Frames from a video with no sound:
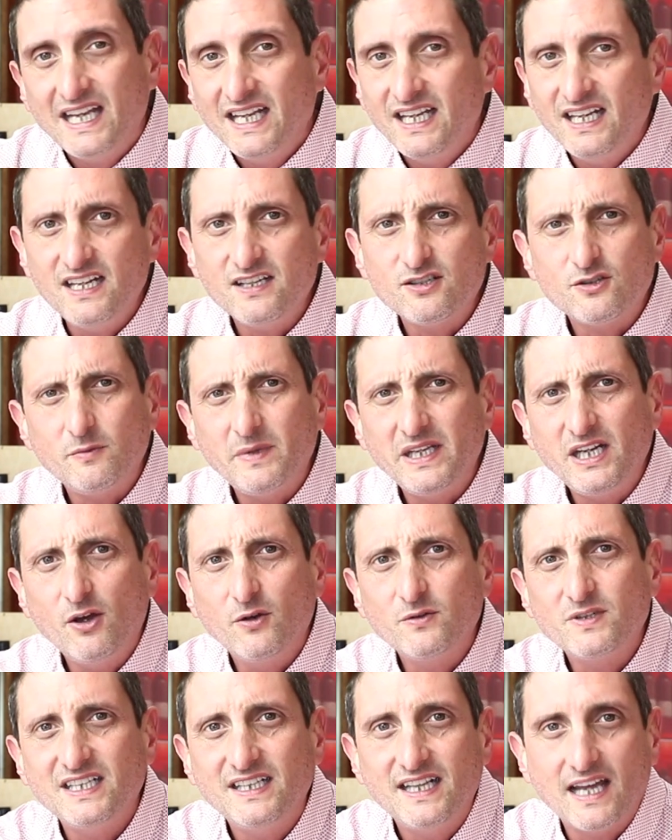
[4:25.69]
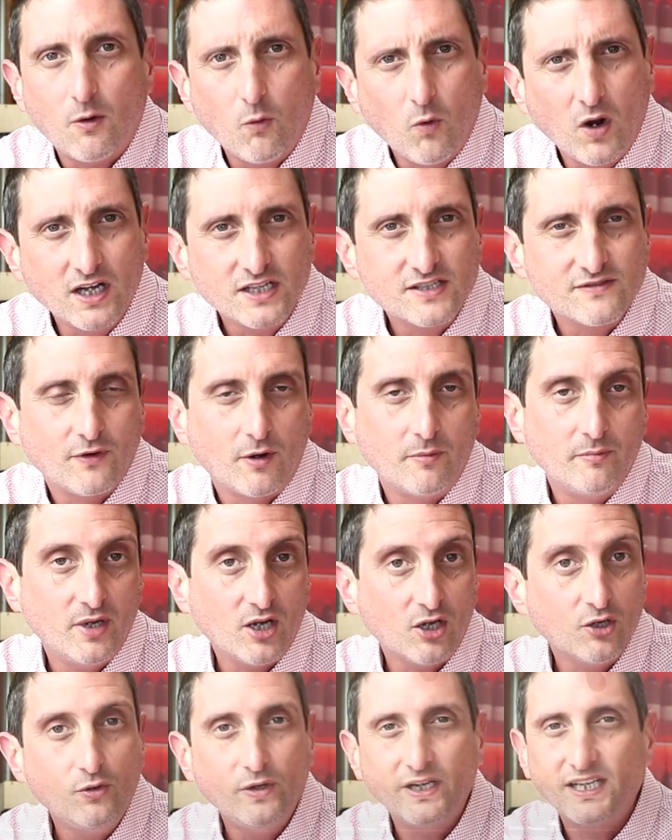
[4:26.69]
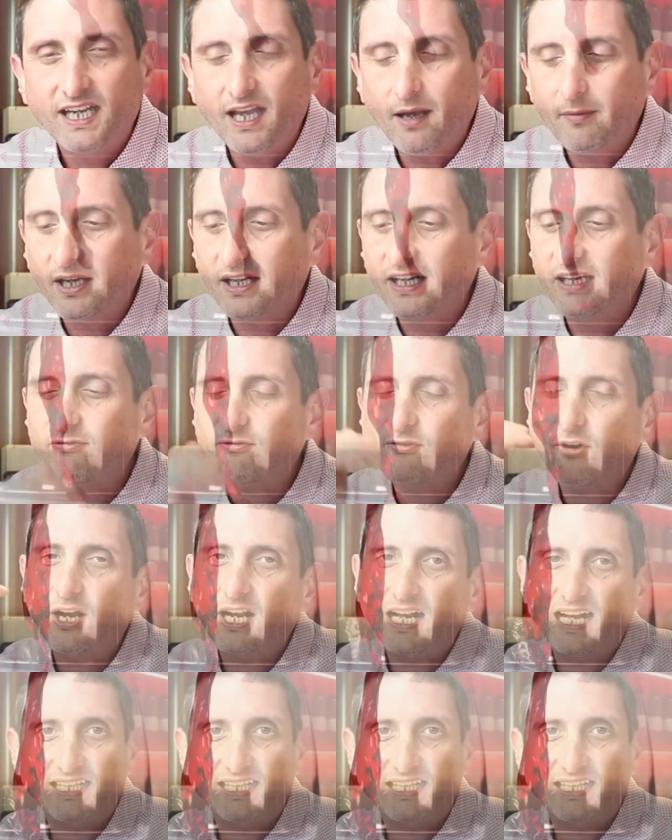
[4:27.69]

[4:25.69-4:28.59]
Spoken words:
It is to be noted that wines from Merlot and Cabernet Franc